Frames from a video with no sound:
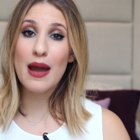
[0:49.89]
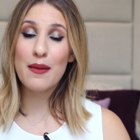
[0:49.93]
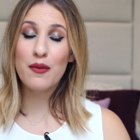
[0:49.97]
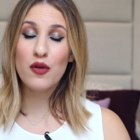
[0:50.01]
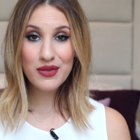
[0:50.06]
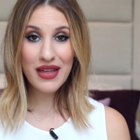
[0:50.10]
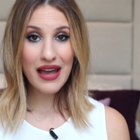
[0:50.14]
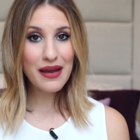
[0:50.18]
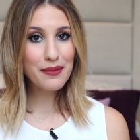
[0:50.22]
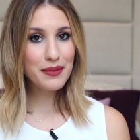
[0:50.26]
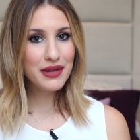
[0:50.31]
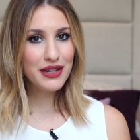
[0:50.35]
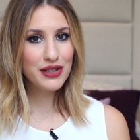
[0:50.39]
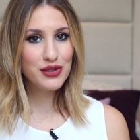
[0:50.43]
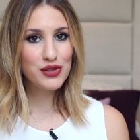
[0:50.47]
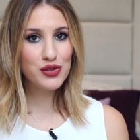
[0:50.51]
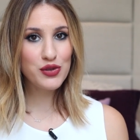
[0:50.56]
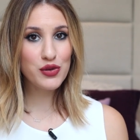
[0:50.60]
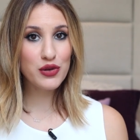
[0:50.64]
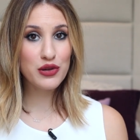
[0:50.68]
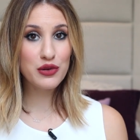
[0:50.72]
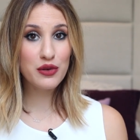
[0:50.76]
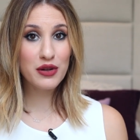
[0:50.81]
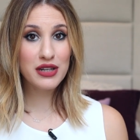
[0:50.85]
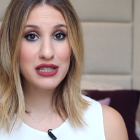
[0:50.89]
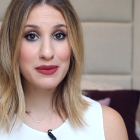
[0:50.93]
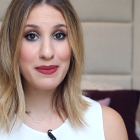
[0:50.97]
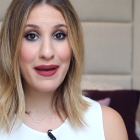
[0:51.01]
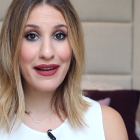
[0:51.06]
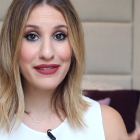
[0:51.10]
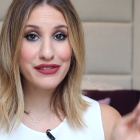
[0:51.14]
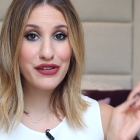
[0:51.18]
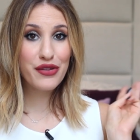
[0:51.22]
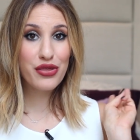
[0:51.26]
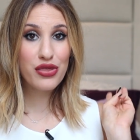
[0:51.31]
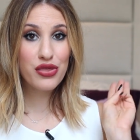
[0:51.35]
And so that means you could
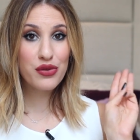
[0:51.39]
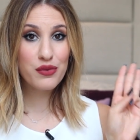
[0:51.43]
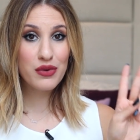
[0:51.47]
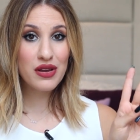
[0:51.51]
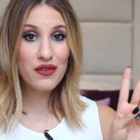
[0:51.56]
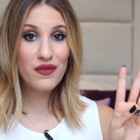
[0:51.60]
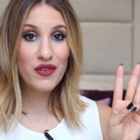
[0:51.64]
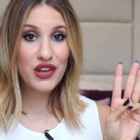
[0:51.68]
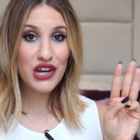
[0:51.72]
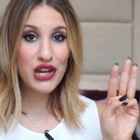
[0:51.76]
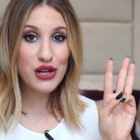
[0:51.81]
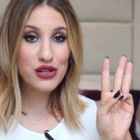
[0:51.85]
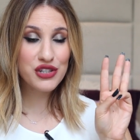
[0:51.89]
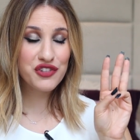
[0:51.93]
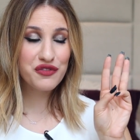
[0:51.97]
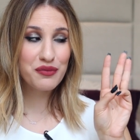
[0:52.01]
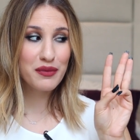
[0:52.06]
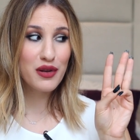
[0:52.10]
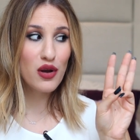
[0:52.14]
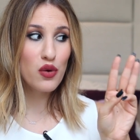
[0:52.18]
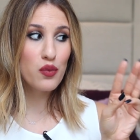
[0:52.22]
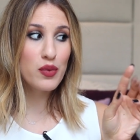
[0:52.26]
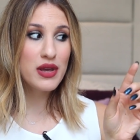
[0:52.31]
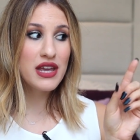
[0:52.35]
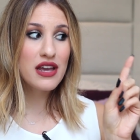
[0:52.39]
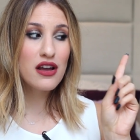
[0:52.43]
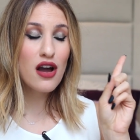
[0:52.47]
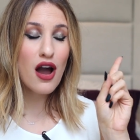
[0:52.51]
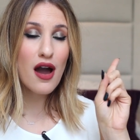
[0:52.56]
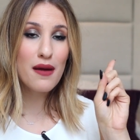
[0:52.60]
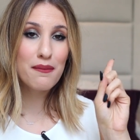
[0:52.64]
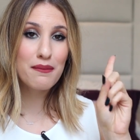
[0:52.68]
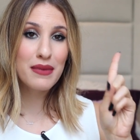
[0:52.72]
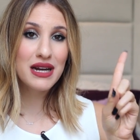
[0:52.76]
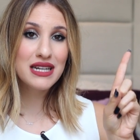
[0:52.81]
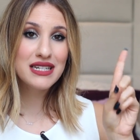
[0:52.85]
expect three videos from me a week
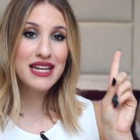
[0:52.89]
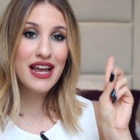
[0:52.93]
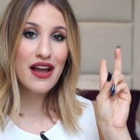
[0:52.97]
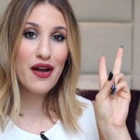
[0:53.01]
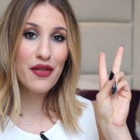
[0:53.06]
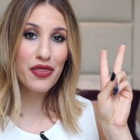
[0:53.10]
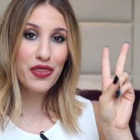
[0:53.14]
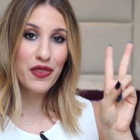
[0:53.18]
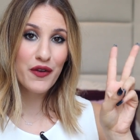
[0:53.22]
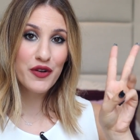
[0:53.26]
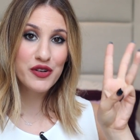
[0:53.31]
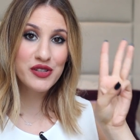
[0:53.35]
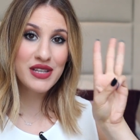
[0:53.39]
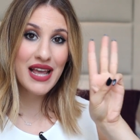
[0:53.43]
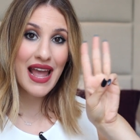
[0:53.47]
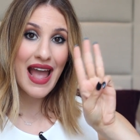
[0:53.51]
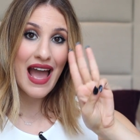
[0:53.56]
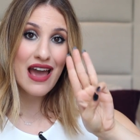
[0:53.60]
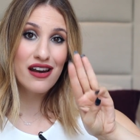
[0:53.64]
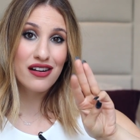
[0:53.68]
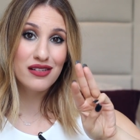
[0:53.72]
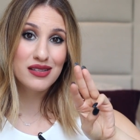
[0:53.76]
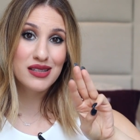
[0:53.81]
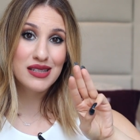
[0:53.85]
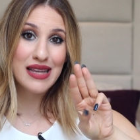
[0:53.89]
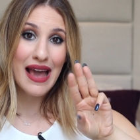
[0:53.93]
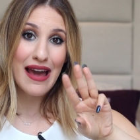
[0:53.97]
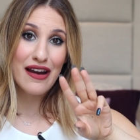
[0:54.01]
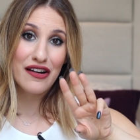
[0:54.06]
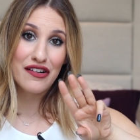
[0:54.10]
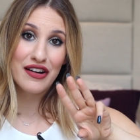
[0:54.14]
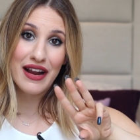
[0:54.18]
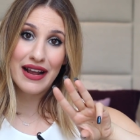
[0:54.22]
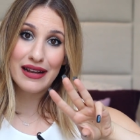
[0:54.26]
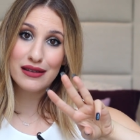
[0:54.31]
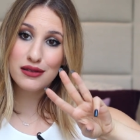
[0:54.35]
on Monday, on Thursday, and on
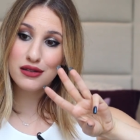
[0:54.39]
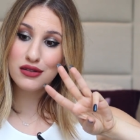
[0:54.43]
Saturday.